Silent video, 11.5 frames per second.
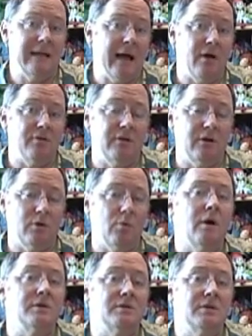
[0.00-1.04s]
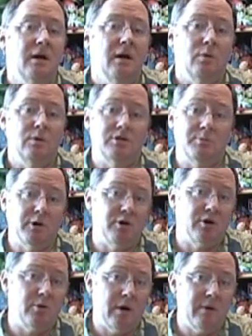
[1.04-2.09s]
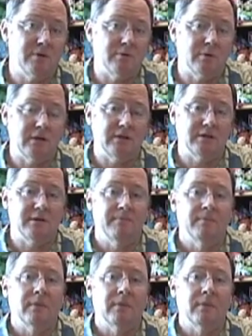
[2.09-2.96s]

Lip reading: now than there was when Spirited Away was released.